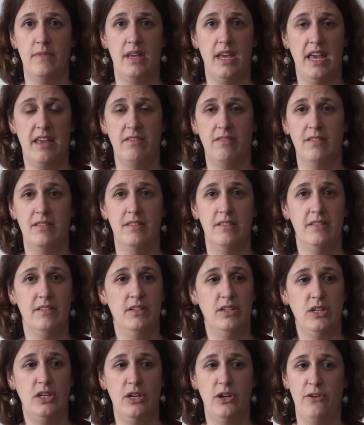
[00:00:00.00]
and
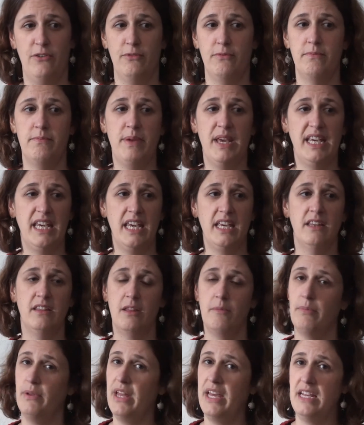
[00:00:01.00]
picking
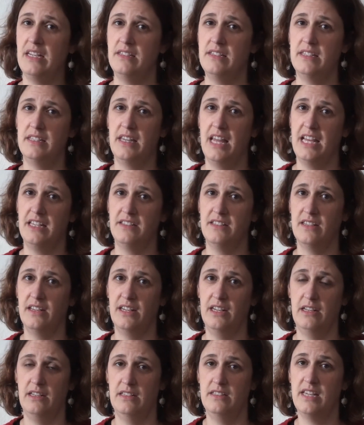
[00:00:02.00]
the place that's
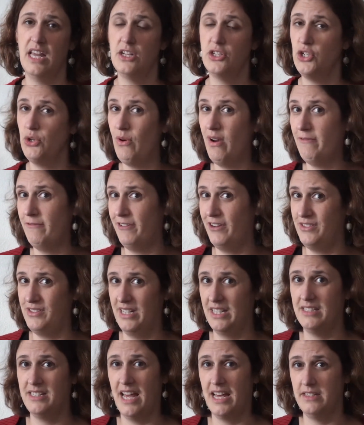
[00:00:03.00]
going to set you up for
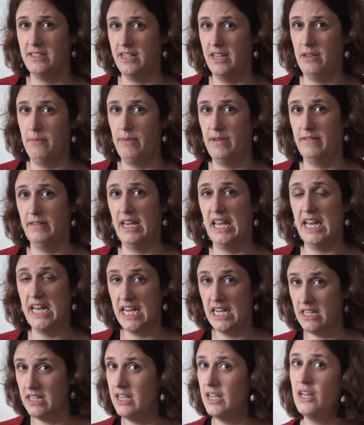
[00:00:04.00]
success in the
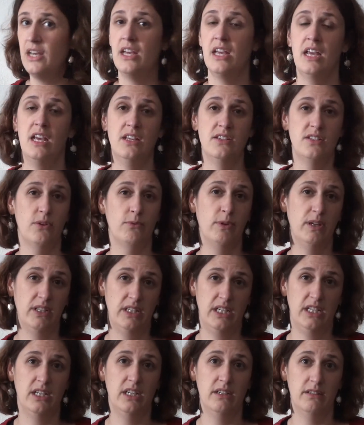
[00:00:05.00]
beginning is a
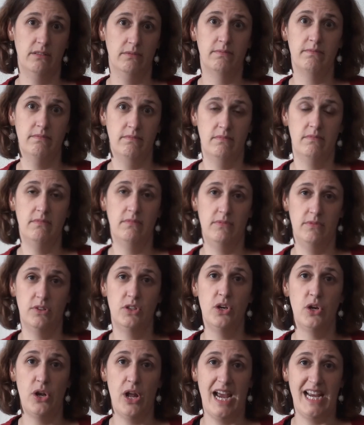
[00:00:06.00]
really
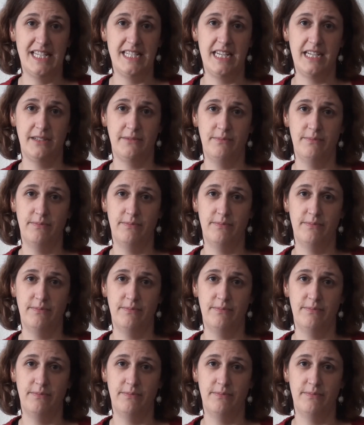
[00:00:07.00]
good idea.